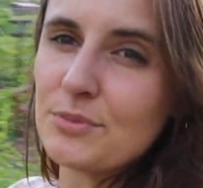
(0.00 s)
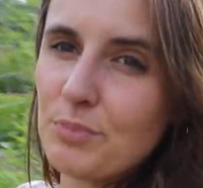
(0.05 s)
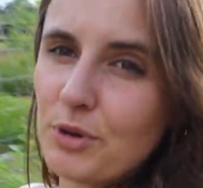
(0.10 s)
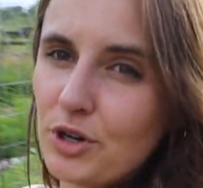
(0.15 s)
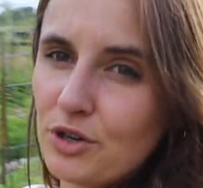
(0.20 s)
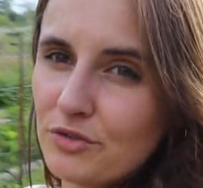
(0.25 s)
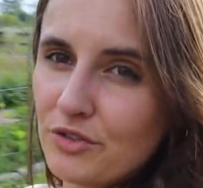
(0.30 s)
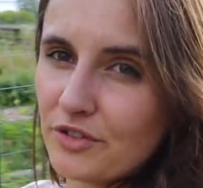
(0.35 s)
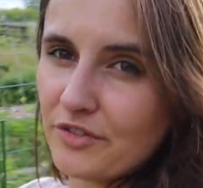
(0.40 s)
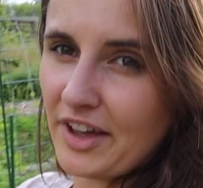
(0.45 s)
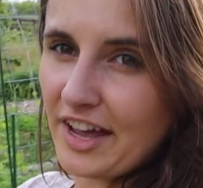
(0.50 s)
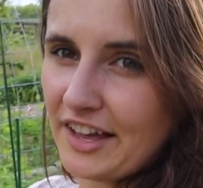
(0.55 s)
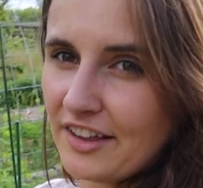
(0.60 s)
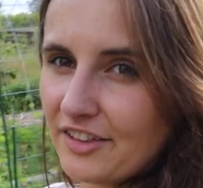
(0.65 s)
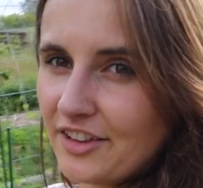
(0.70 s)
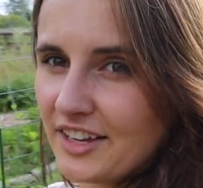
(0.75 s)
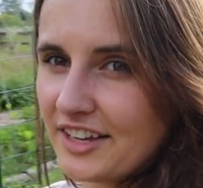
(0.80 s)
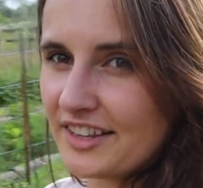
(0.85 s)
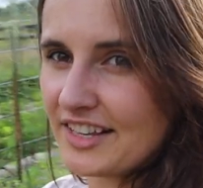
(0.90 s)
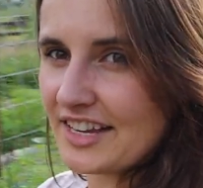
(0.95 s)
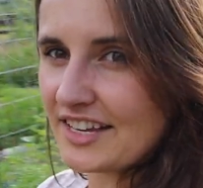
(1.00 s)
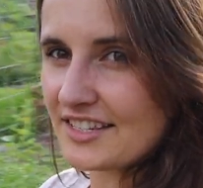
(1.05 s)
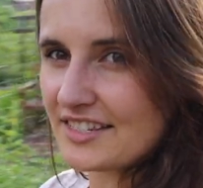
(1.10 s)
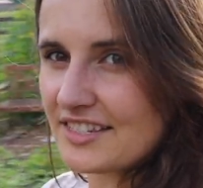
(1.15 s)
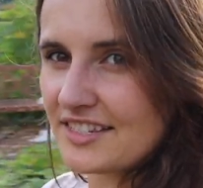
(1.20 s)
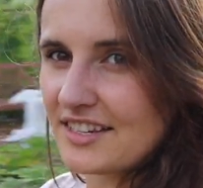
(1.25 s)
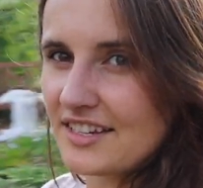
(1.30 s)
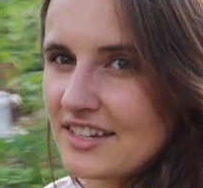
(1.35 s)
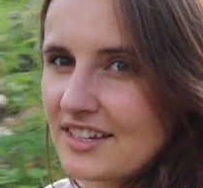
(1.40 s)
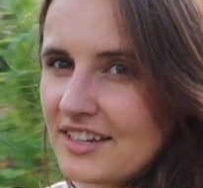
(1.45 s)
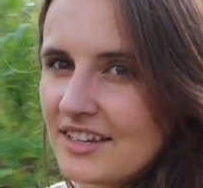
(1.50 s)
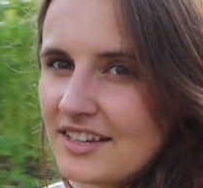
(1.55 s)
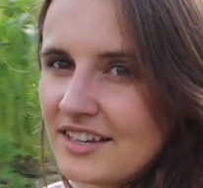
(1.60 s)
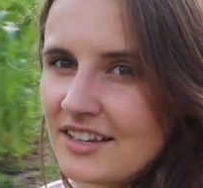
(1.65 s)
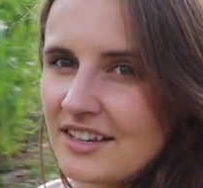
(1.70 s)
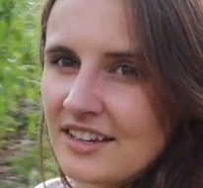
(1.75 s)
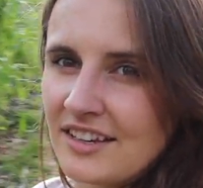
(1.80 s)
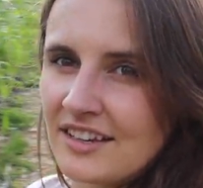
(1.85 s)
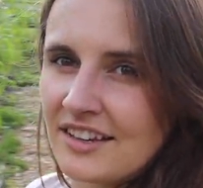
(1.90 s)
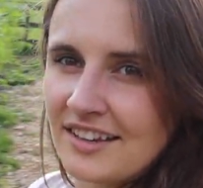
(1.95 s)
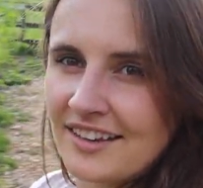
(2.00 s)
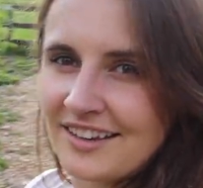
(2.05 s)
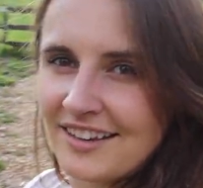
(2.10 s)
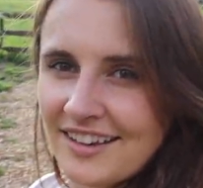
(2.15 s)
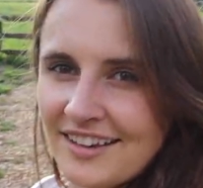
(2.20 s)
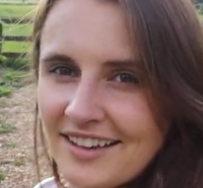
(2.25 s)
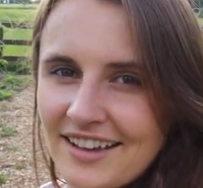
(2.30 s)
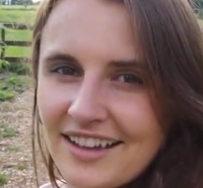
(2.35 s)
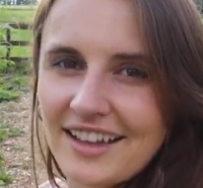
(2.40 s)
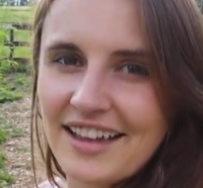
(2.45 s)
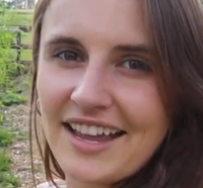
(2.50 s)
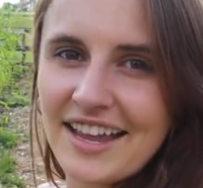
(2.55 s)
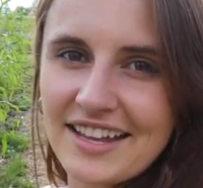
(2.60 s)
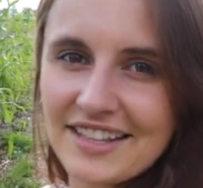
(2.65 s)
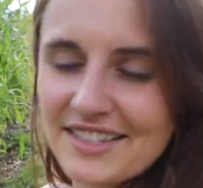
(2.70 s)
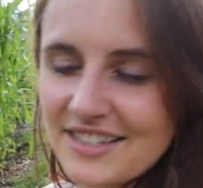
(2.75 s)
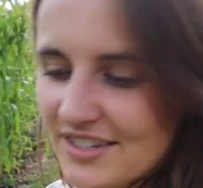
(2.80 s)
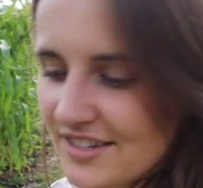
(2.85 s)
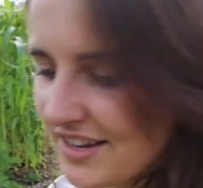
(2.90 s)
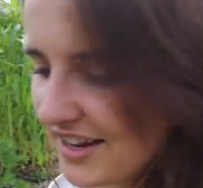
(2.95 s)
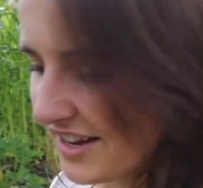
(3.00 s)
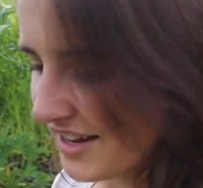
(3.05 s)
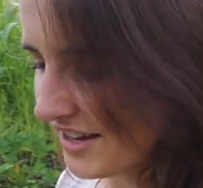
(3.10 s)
is proof of it. Look at this. It's